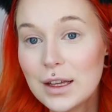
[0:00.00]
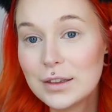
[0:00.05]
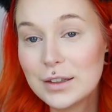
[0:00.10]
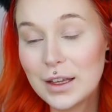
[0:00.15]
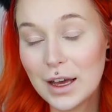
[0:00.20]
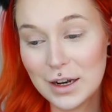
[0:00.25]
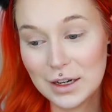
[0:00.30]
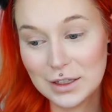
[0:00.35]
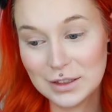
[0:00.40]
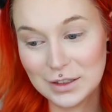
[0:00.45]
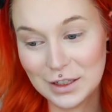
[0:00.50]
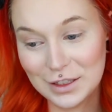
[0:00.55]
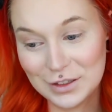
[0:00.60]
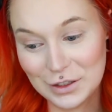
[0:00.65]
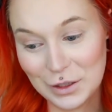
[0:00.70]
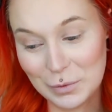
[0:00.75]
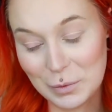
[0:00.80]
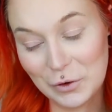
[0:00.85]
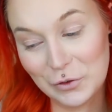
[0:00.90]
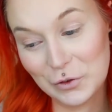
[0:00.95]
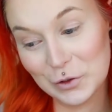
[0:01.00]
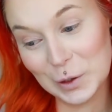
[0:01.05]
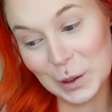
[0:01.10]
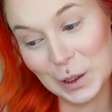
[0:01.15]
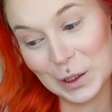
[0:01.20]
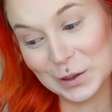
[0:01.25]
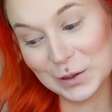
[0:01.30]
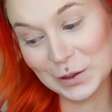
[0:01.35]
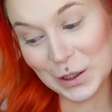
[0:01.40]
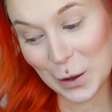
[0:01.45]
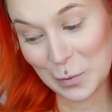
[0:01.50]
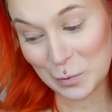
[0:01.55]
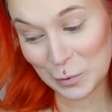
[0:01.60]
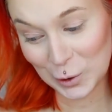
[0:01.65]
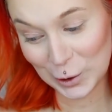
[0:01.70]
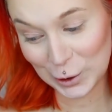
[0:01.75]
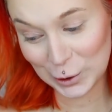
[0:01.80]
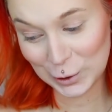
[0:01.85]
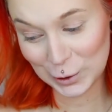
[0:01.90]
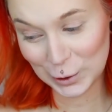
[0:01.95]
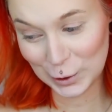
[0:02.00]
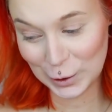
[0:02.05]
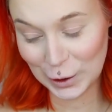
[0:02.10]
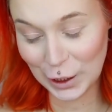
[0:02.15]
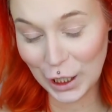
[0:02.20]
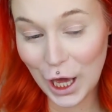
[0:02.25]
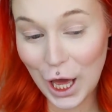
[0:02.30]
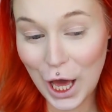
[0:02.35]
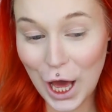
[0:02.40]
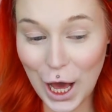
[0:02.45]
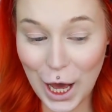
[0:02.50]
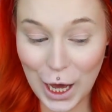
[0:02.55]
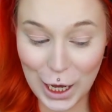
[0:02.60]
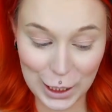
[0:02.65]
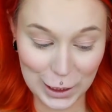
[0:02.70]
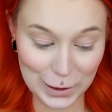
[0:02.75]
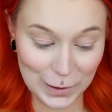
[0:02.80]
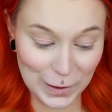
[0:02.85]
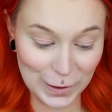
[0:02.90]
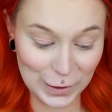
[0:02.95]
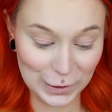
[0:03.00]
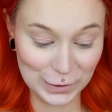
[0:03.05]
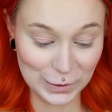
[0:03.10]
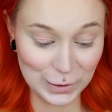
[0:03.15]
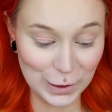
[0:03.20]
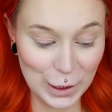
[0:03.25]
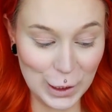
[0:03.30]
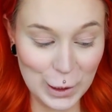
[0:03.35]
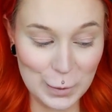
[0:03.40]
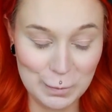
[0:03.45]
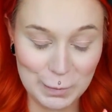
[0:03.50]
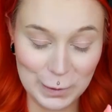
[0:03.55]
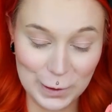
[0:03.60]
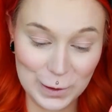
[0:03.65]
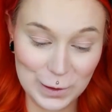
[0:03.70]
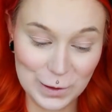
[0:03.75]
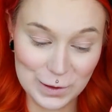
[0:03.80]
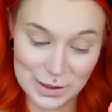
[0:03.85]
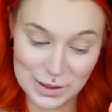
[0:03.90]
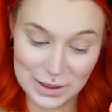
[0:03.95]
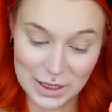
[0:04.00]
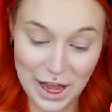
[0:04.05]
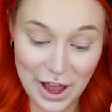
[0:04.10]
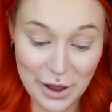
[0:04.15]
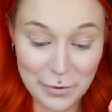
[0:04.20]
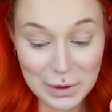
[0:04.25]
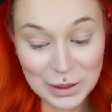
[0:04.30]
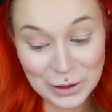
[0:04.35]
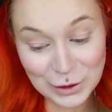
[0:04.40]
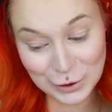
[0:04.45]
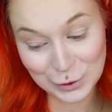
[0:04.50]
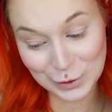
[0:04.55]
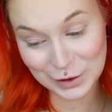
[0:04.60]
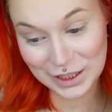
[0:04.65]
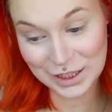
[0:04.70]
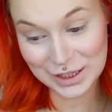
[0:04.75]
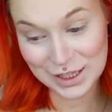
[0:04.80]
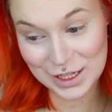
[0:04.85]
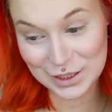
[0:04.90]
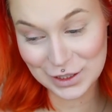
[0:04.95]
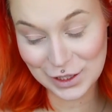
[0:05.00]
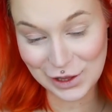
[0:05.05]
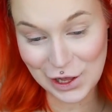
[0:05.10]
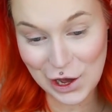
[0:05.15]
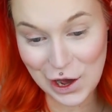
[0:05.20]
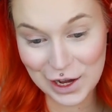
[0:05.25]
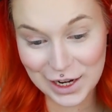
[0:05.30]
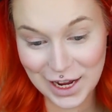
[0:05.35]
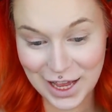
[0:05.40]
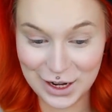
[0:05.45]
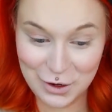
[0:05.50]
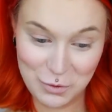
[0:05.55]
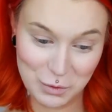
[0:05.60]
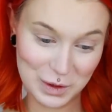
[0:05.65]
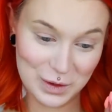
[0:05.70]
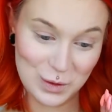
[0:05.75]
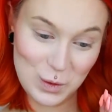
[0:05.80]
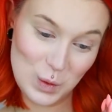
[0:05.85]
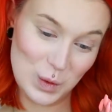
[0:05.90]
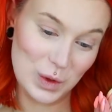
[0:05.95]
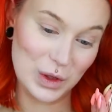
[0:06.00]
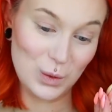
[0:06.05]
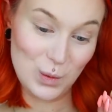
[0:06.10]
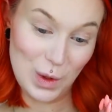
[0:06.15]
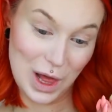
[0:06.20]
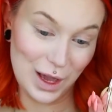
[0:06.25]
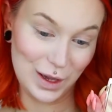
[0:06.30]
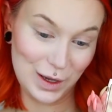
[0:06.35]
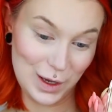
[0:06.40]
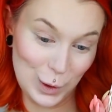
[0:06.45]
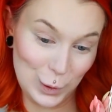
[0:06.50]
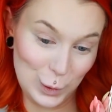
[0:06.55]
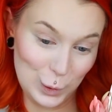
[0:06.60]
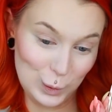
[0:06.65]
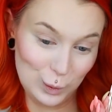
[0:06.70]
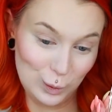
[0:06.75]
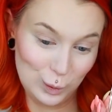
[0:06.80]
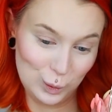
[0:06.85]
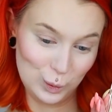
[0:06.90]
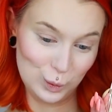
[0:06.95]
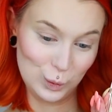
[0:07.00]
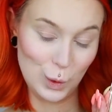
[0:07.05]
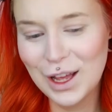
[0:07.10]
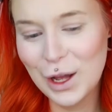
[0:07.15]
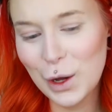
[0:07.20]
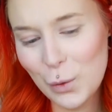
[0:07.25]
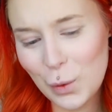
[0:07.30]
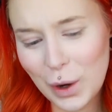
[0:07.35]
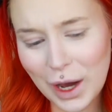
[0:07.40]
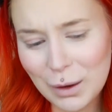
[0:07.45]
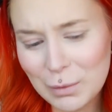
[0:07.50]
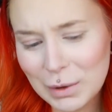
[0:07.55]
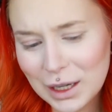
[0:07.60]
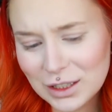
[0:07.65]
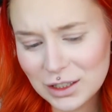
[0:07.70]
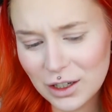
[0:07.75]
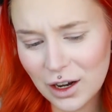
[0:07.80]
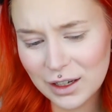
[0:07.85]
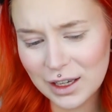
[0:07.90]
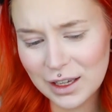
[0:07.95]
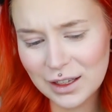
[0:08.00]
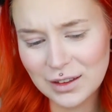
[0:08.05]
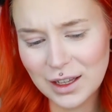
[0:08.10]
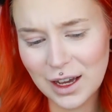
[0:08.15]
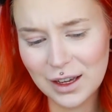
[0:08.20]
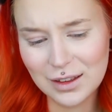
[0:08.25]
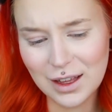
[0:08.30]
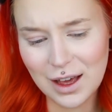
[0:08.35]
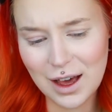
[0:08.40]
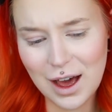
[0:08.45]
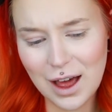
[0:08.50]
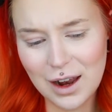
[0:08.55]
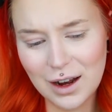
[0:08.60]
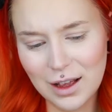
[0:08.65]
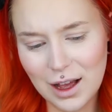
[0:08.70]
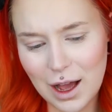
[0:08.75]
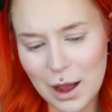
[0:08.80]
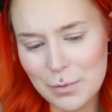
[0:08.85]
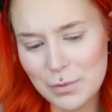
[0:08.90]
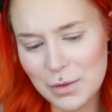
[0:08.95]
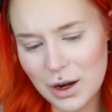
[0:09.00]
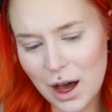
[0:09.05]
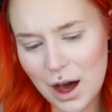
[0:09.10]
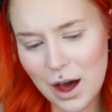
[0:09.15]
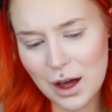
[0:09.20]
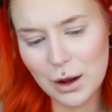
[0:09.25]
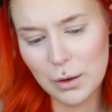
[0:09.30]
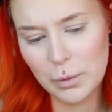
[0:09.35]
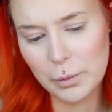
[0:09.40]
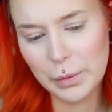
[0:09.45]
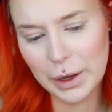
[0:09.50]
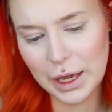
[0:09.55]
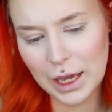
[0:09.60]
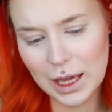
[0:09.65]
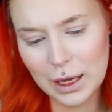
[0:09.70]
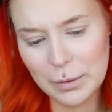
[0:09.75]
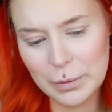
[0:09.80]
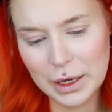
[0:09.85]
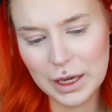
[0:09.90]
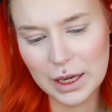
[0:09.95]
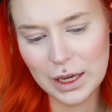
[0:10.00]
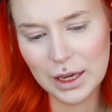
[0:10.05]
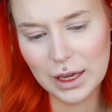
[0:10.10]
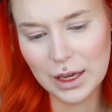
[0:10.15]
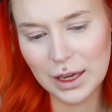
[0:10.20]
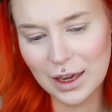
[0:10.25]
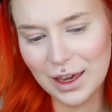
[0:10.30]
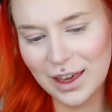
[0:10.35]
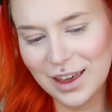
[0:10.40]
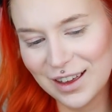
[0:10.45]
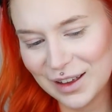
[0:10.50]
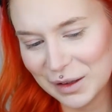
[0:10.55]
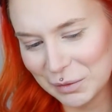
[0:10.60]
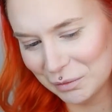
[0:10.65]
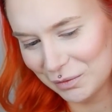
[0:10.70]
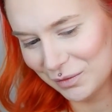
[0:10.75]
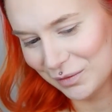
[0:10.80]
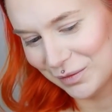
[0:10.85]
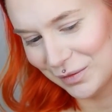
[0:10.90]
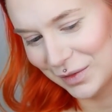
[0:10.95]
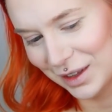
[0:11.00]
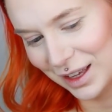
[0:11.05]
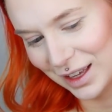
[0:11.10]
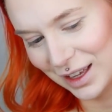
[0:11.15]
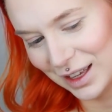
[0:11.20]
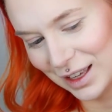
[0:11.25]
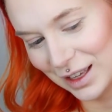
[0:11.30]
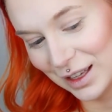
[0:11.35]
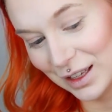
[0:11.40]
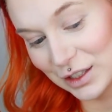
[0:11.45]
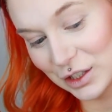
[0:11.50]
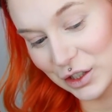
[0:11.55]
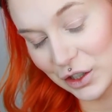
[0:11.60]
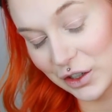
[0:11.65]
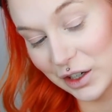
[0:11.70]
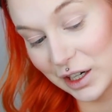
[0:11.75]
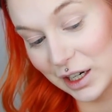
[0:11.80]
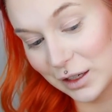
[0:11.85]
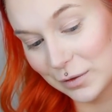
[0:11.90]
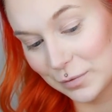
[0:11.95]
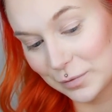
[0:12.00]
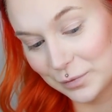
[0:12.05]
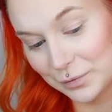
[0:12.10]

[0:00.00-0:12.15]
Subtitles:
the Anastasia Beverly Hills Amrezy highlights, because I've been using this a lot and I really, really like it. Why am I talking like that? I'm not a baby. Sorry.